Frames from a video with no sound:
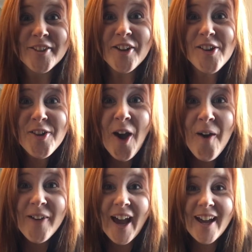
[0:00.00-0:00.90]
there you
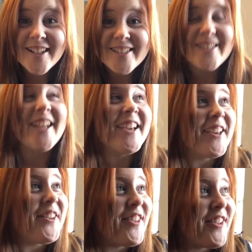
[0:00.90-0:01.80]
go, guys.
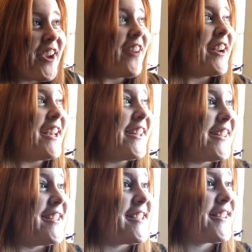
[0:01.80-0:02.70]
Like, there it
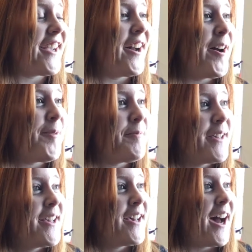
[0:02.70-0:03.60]
is. Um,
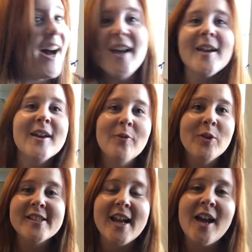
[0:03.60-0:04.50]
I
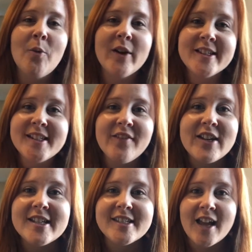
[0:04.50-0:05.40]
was at
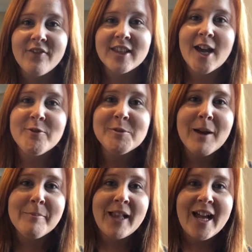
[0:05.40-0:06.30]
177. That was
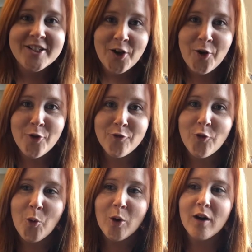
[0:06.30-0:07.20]
my plateau
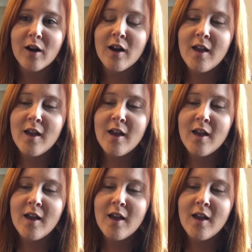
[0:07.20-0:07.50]
for